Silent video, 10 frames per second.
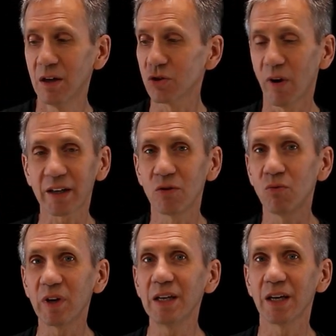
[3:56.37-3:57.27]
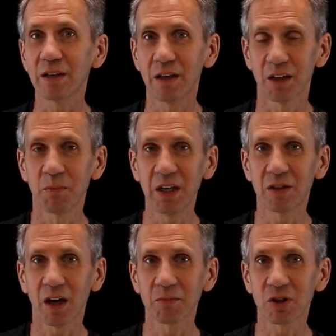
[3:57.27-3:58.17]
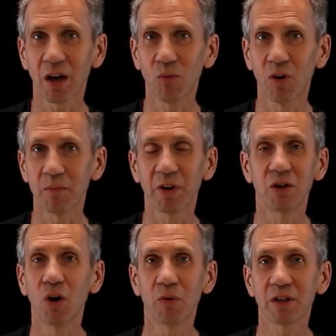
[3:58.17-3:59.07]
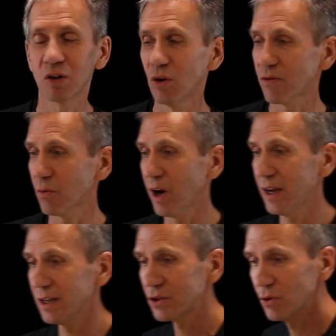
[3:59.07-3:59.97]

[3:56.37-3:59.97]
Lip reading: So I can read it as many times as I want, but no one can override it.